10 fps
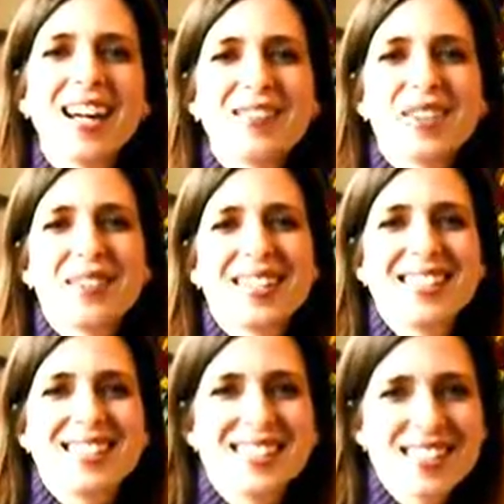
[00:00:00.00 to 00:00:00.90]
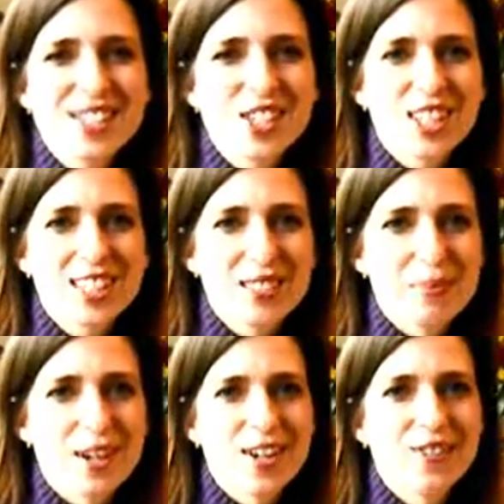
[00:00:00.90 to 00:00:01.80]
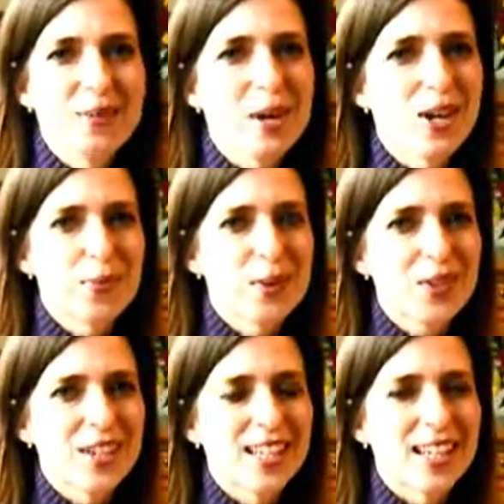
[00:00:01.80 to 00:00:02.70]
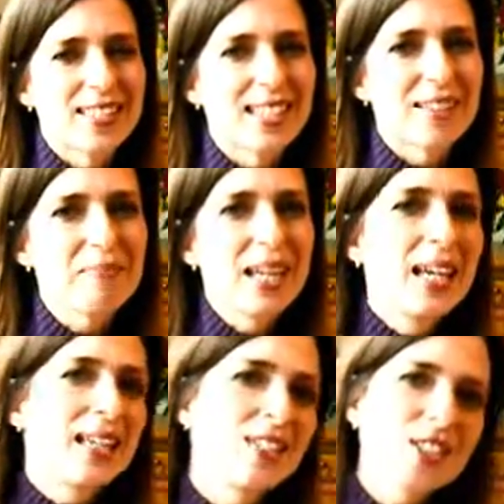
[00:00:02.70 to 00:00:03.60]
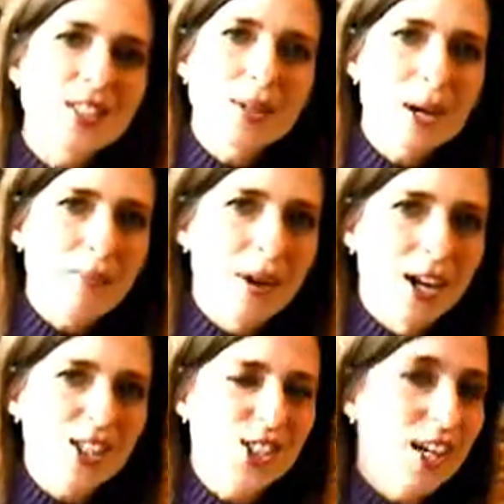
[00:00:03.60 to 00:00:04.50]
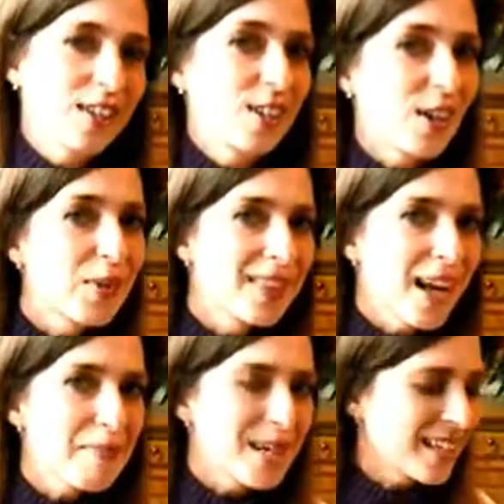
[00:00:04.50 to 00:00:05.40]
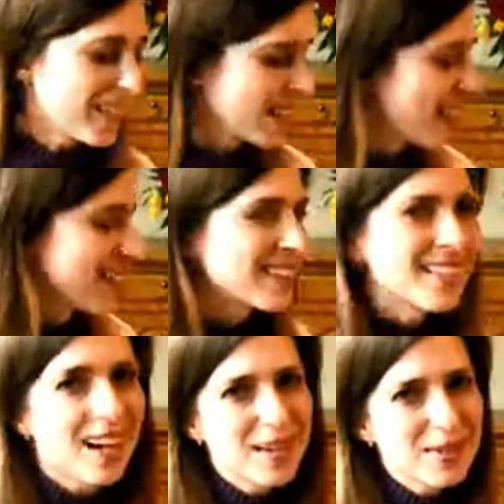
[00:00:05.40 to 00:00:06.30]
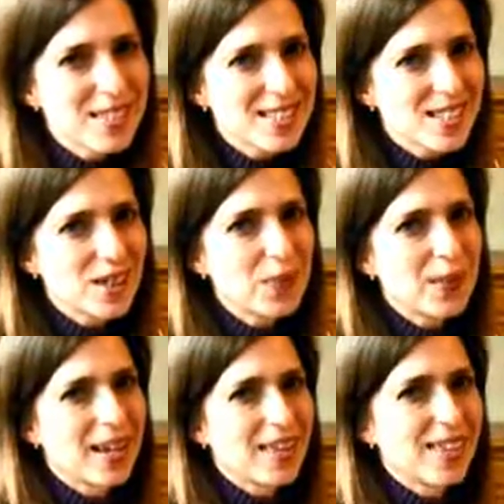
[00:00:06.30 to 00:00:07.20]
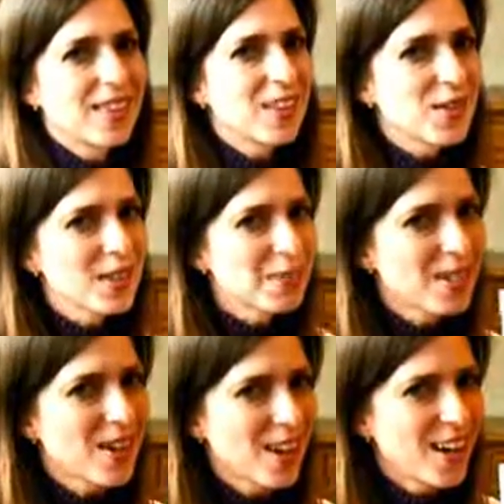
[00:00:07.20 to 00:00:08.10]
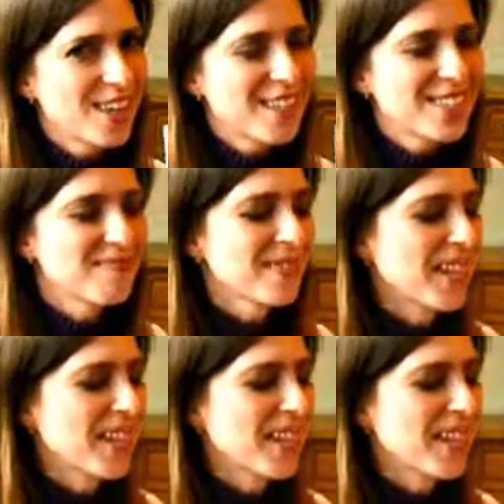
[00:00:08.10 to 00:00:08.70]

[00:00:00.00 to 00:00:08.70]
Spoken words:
Hi everyone, this is Darla Demaro from Heartwork Organizing. It's just about March, and you know what that means. It's time to deal with the Christmas cards.